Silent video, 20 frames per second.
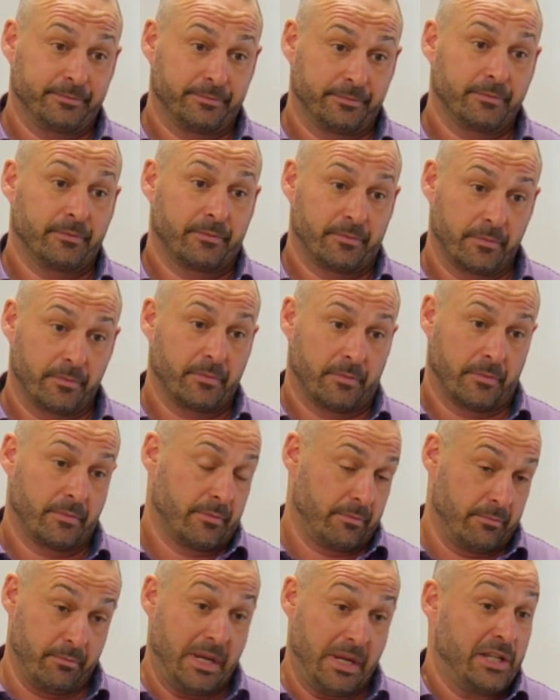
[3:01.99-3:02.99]
I, I, I
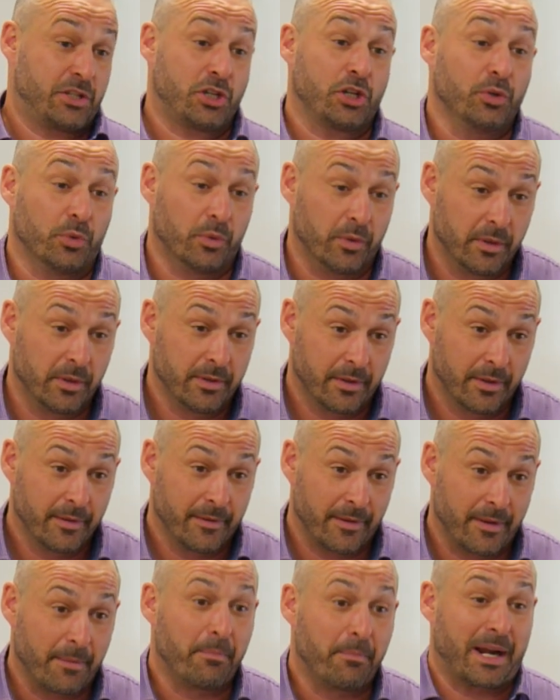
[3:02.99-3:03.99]
did. Me too.
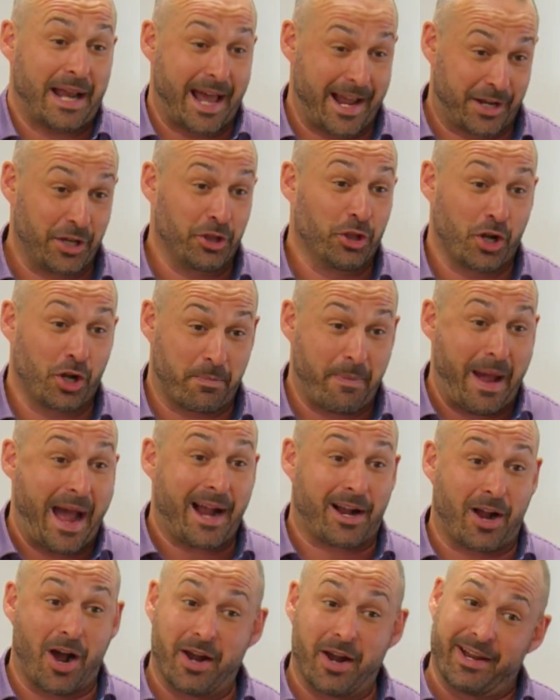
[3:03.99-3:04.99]
Yeah. But I could look
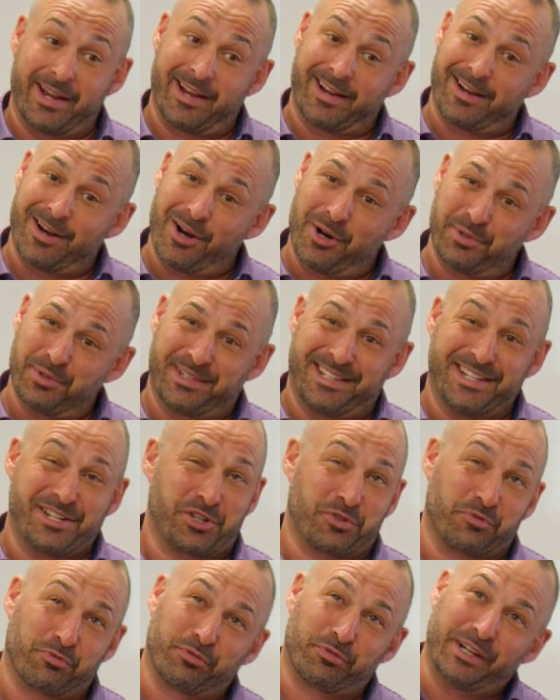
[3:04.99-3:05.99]
back on it and go, did
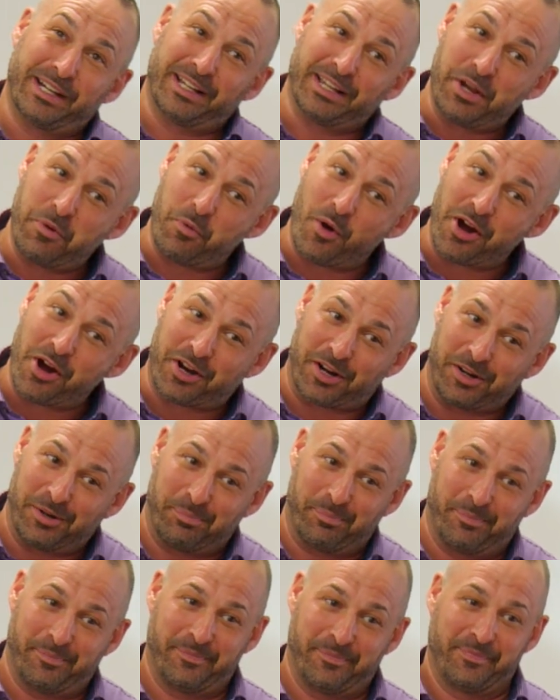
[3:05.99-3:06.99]
you really work
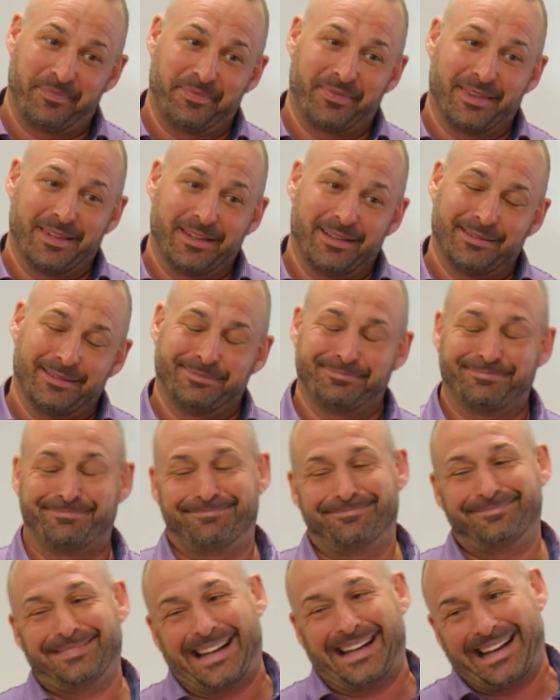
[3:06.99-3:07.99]
them? That's correct.
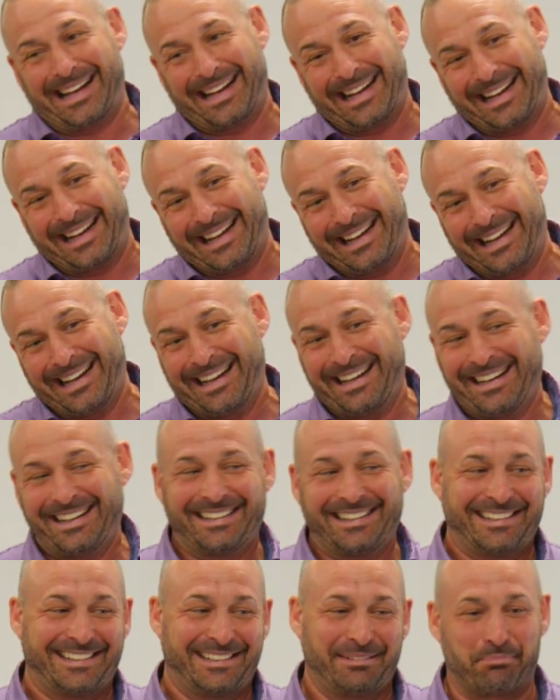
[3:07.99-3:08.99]
That's it.
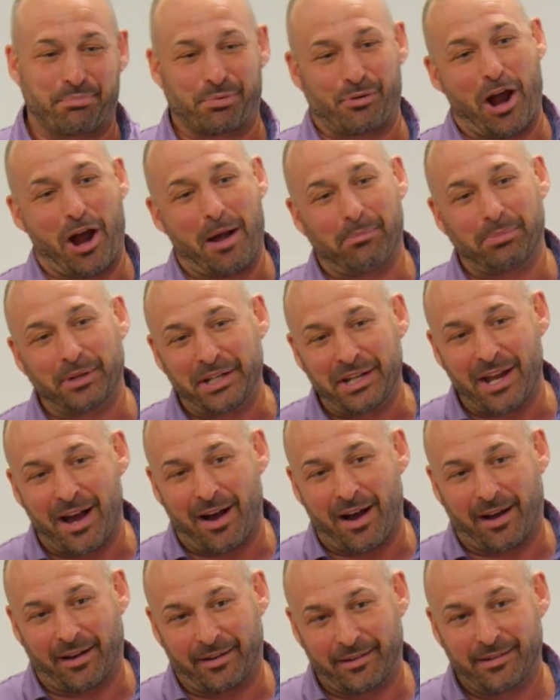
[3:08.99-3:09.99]
Uh, probably
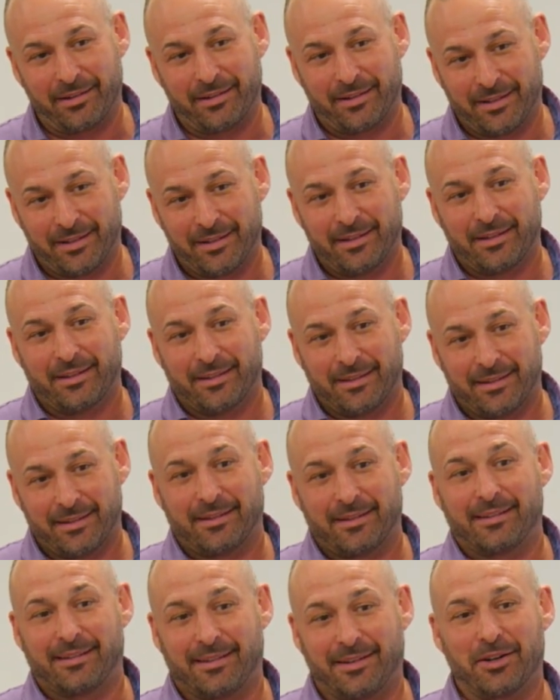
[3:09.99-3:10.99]
not. Probably not.
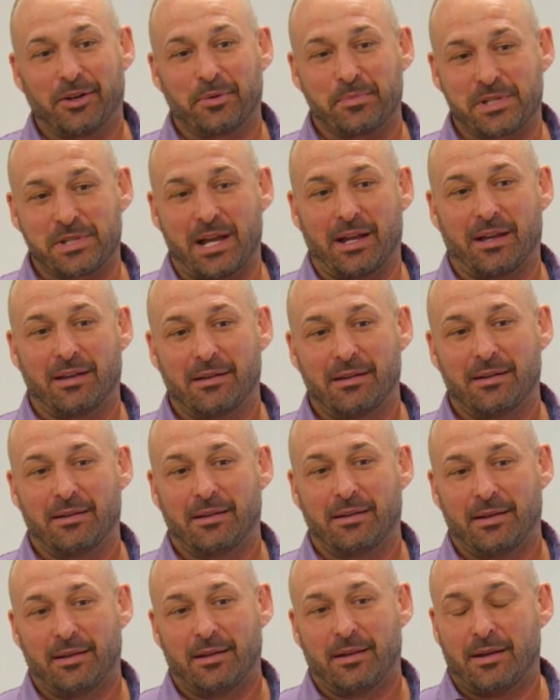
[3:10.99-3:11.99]
You know what I'm saying?
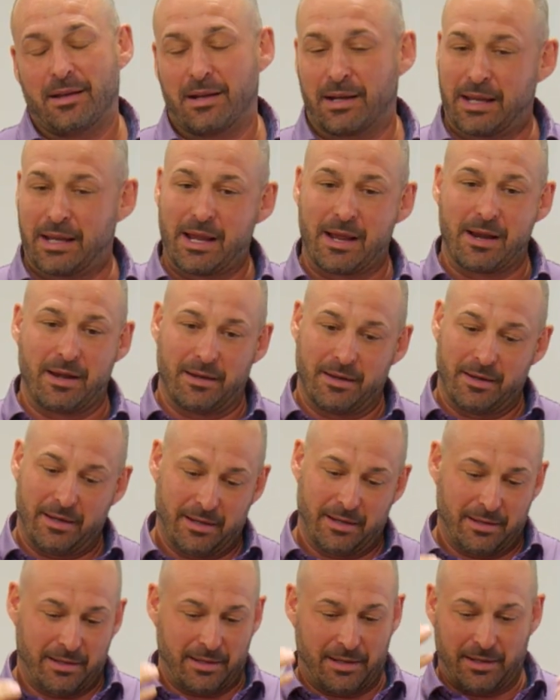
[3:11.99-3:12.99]
And again,
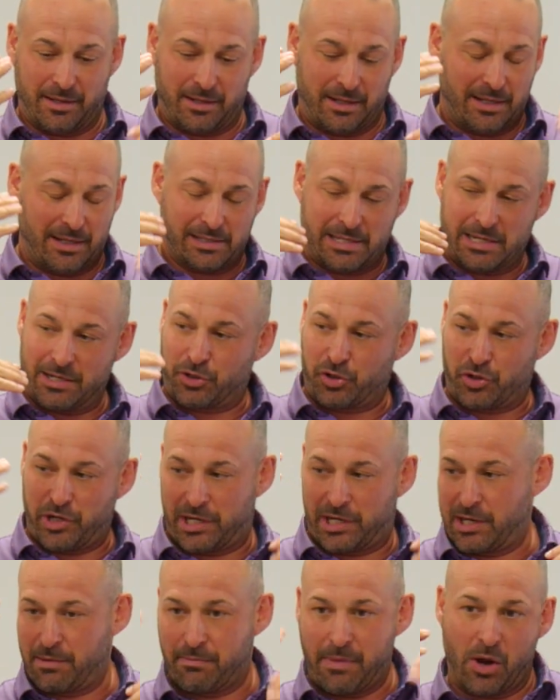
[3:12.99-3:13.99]
is it a
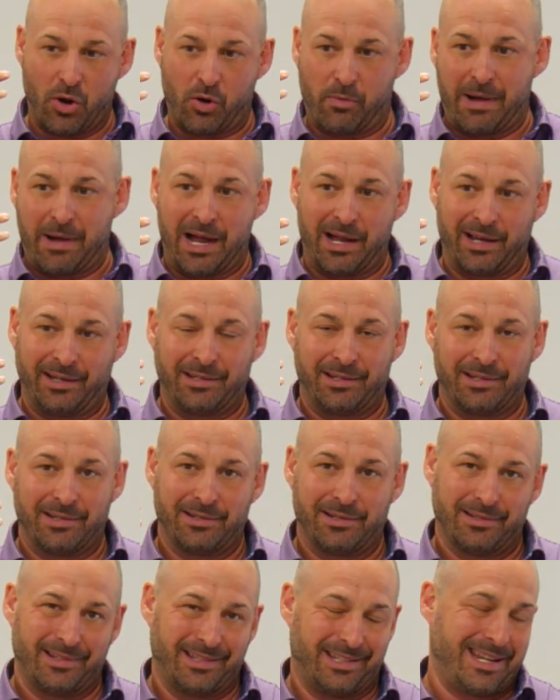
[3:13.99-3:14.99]
trick in my own mind?
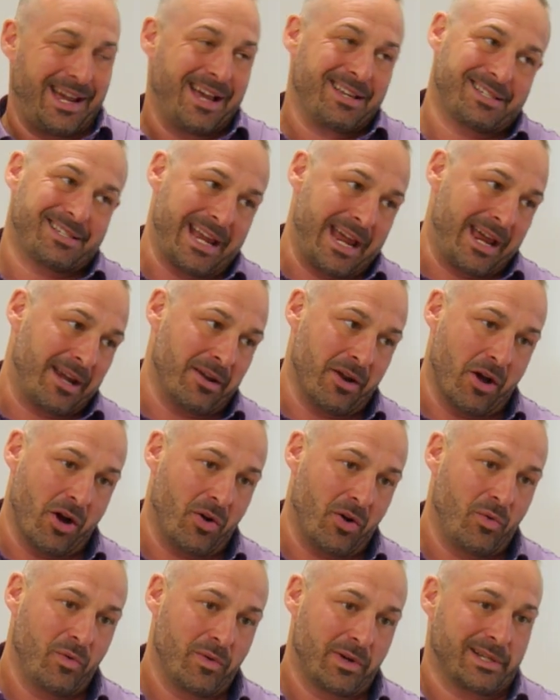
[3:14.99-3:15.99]
Yes and
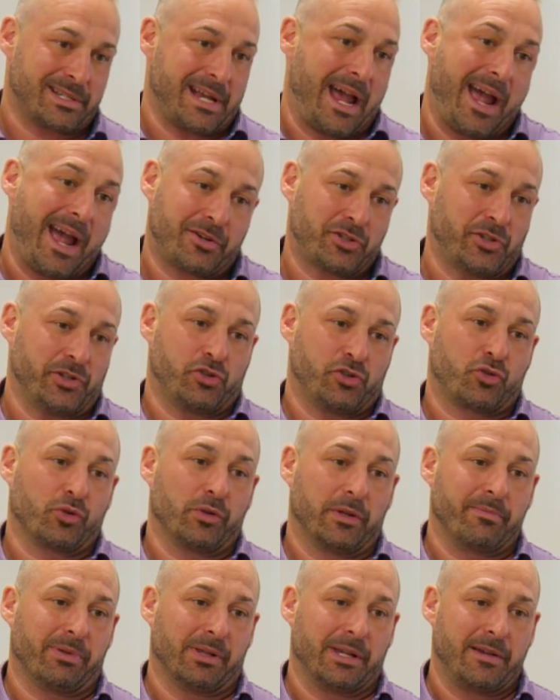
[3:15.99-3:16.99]
no, because I actually
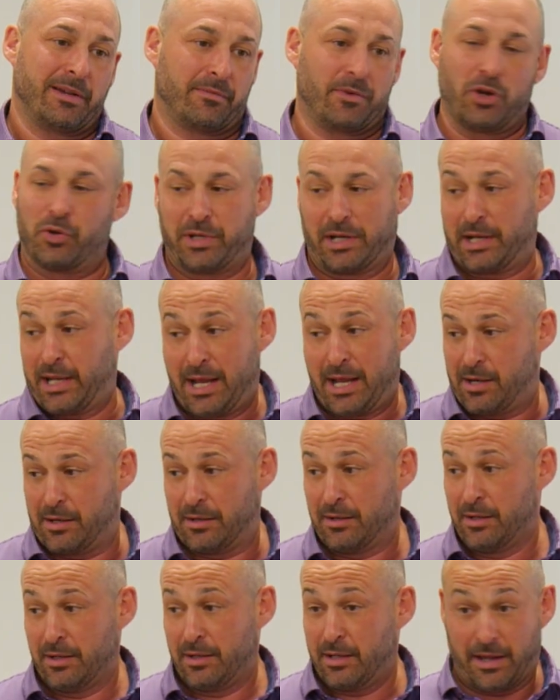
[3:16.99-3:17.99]
truly believe. No, again,
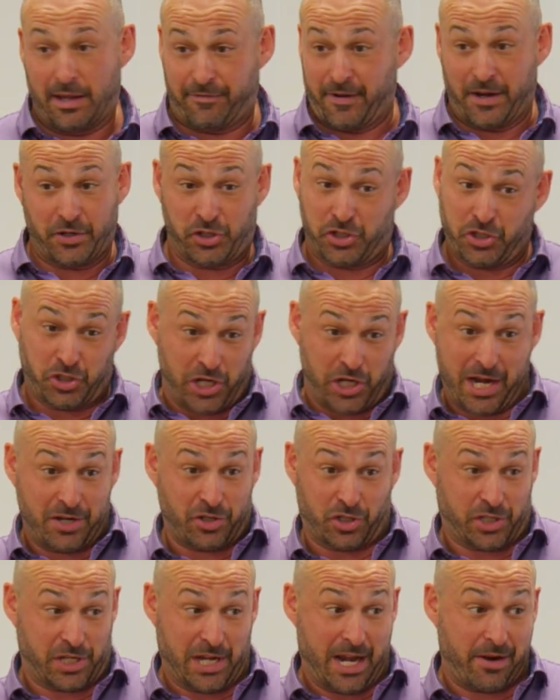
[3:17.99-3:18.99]
if I just
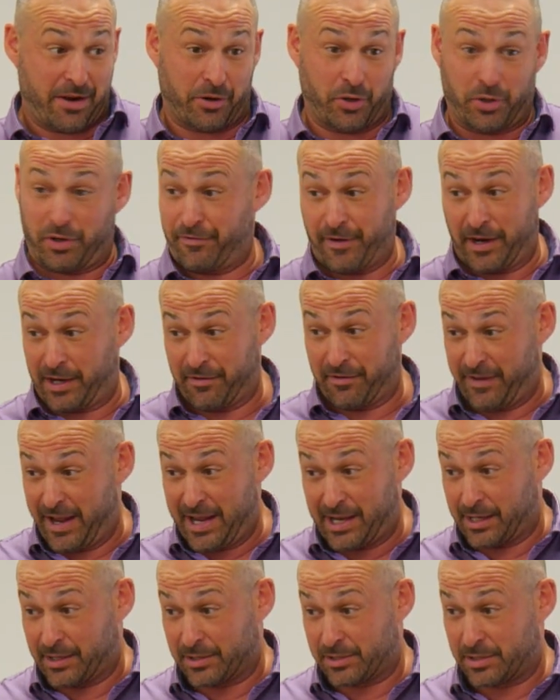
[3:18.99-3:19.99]
change the scenario to fucking
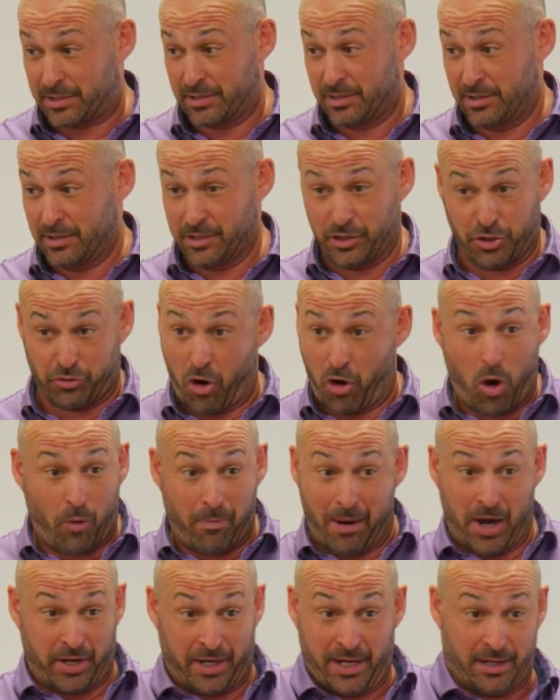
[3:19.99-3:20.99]
Vegas, you're all
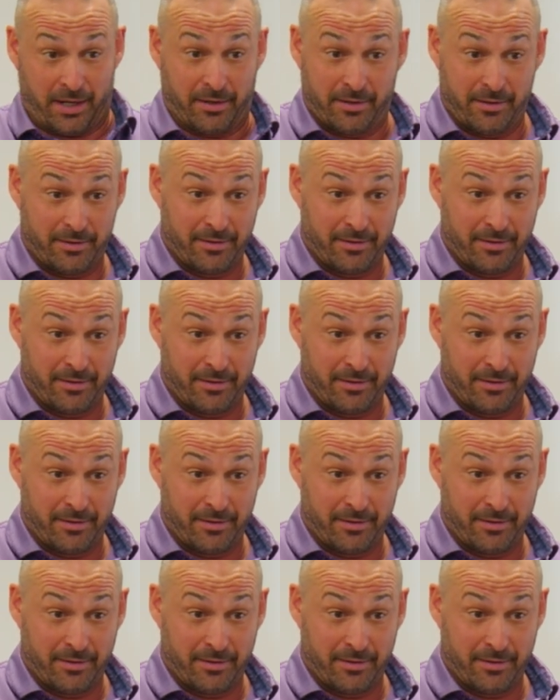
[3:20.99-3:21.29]
bought in.